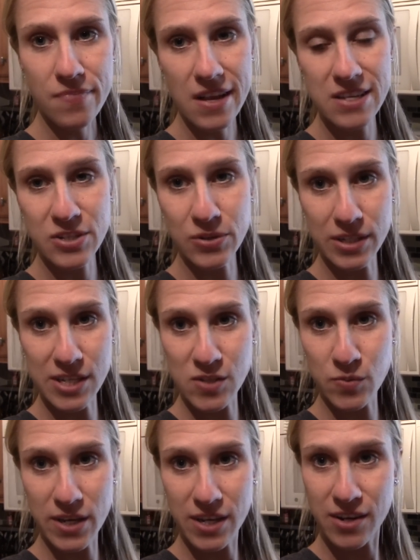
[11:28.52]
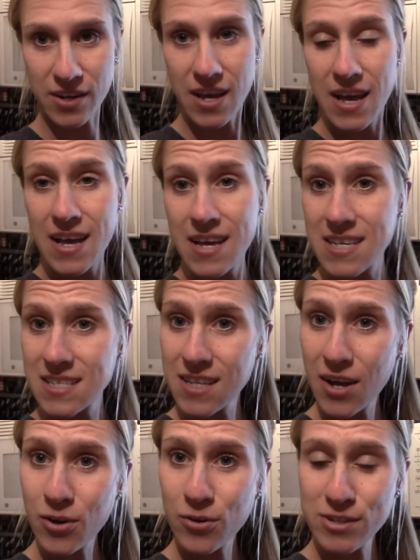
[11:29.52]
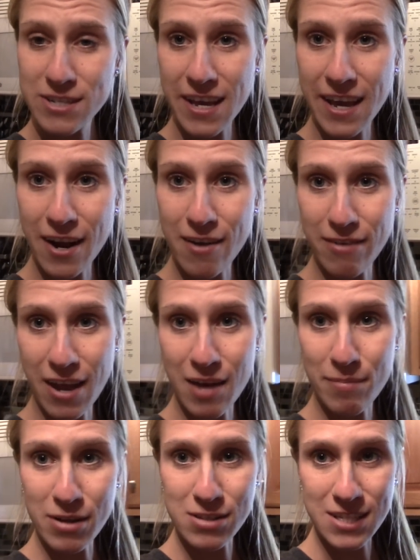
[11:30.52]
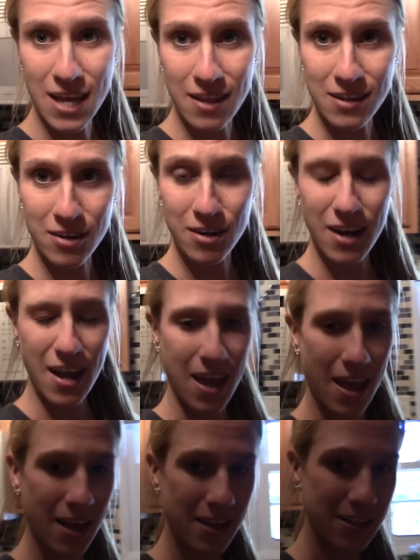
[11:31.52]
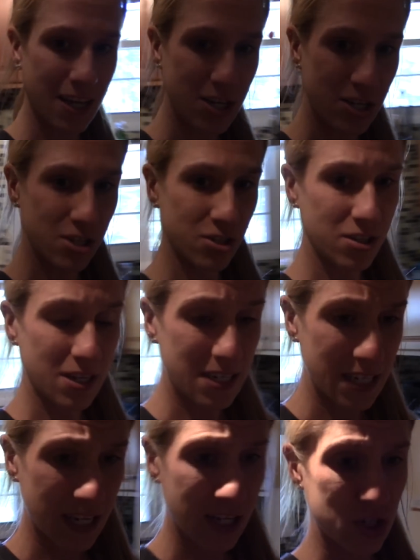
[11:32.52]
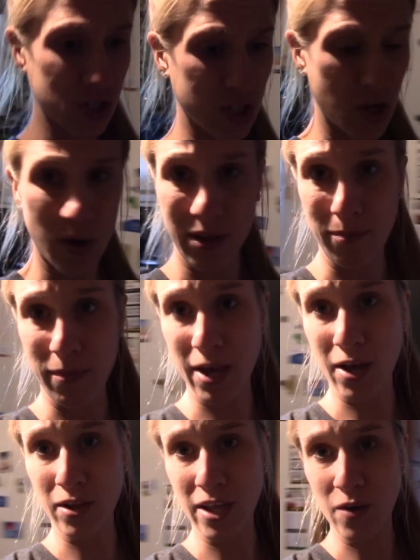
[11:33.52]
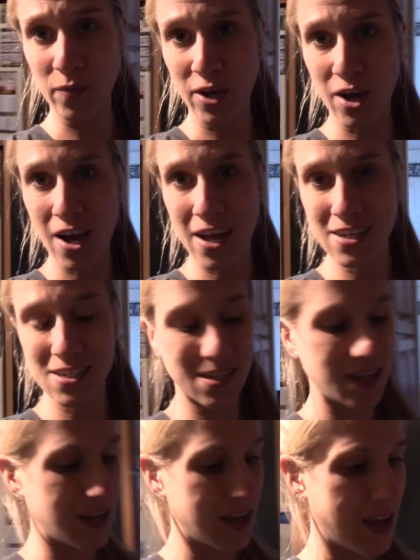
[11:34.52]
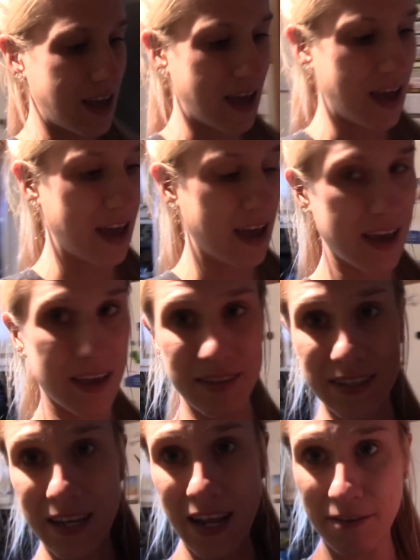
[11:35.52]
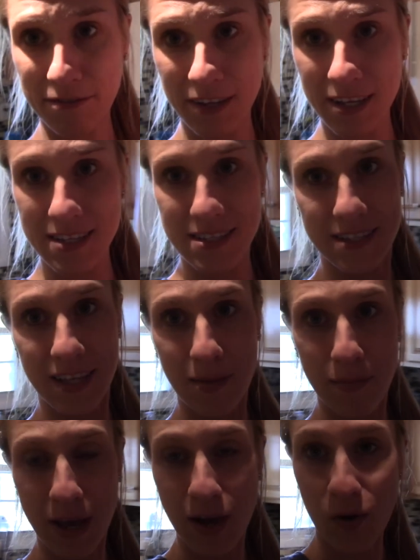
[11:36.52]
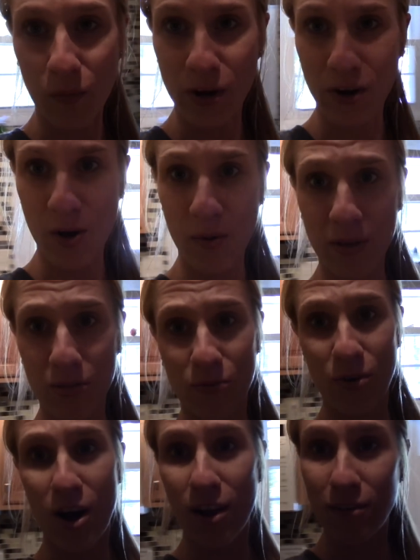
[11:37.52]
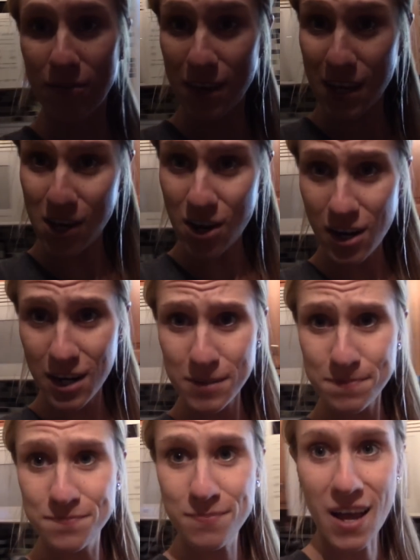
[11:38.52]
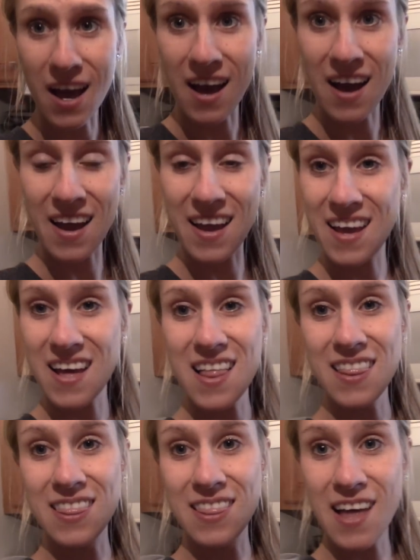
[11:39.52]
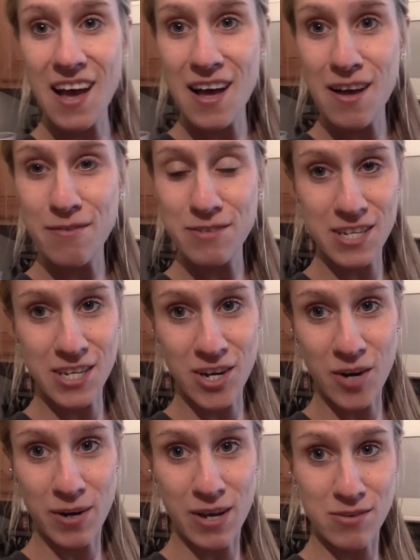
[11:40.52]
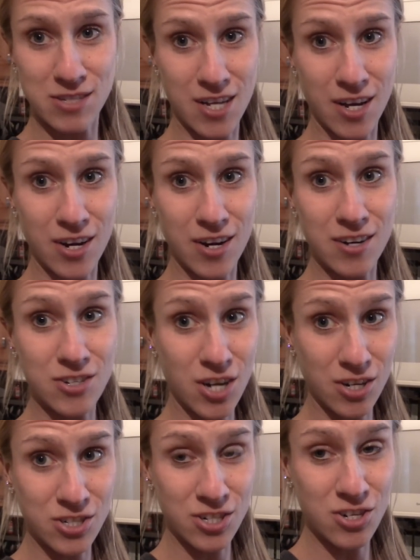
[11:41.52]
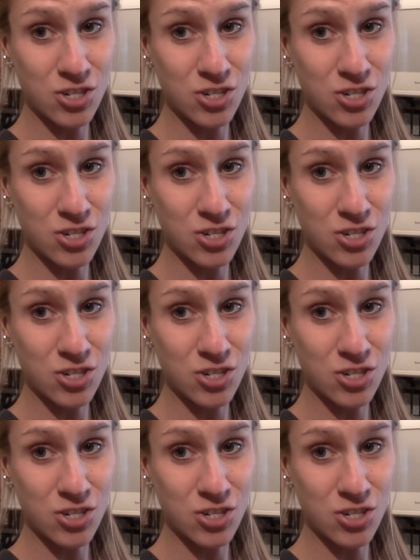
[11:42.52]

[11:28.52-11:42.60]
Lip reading: So at least we can snuggle and take care of Annabelle together. And I did just go get the mail, and we got a Netflix in the mail. We are going through all of ER. I loved ER when I was younger. Dr.